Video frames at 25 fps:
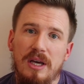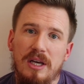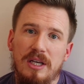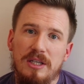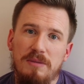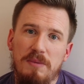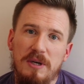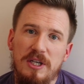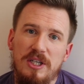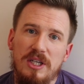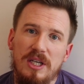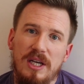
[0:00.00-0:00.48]

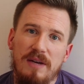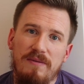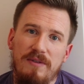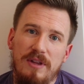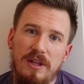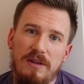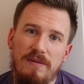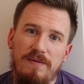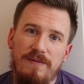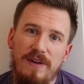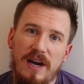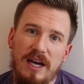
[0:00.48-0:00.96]
Especially given
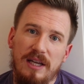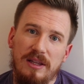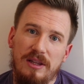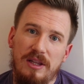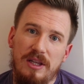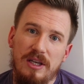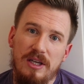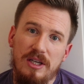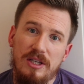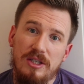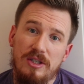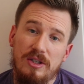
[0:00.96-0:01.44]
the fact
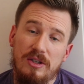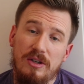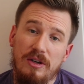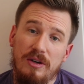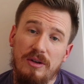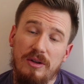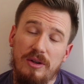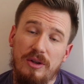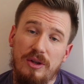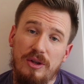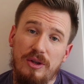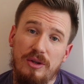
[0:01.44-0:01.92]
that it's
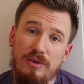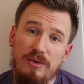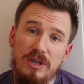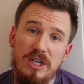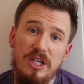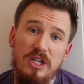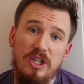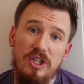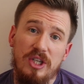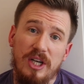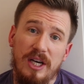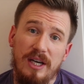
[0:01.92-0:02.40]
got 3
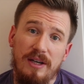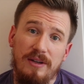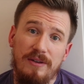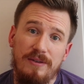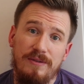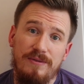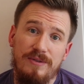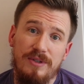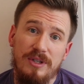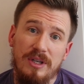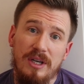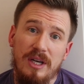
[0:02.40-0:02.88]

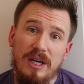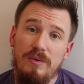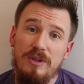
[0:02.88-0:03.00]
shelves